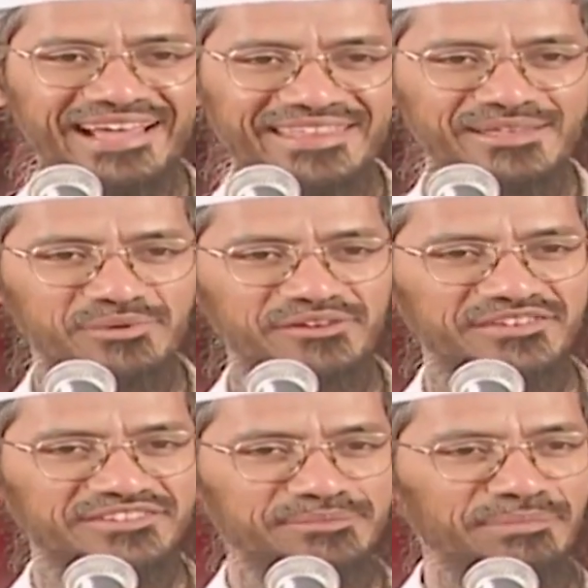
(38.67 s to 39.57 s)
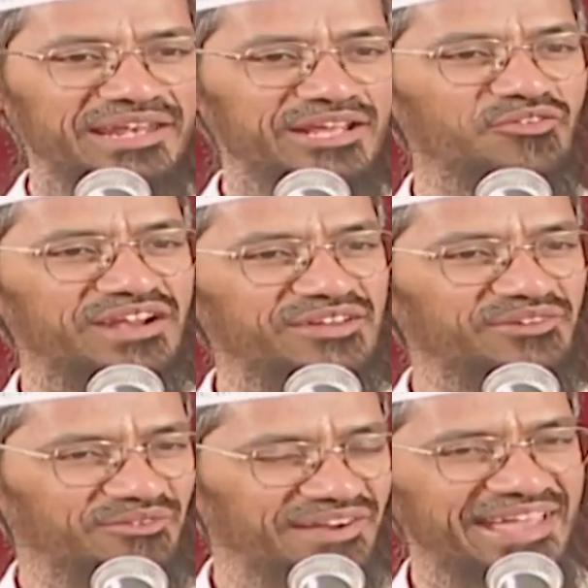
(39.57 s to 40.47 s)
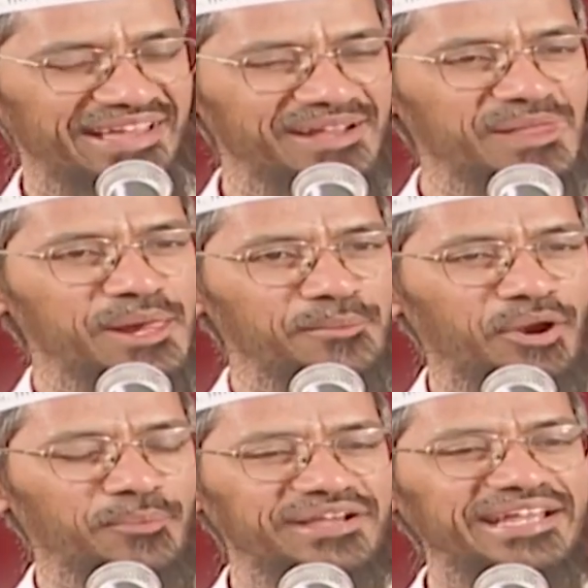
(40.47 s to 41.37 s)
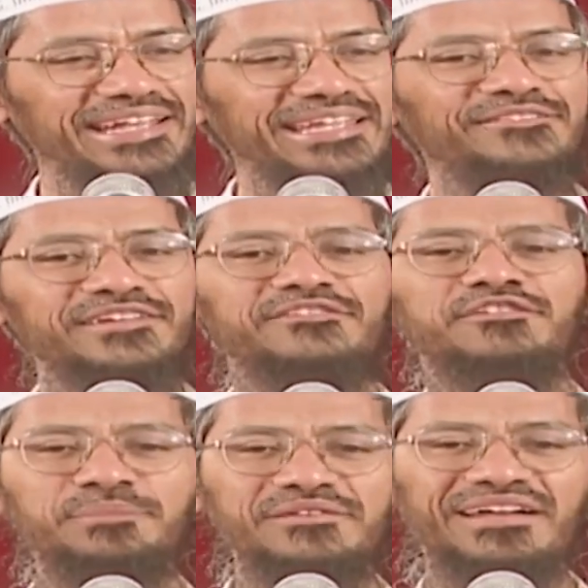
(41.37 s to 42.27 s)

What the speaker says: as the Prophet said, balligh anni wala waya, propagate even if it be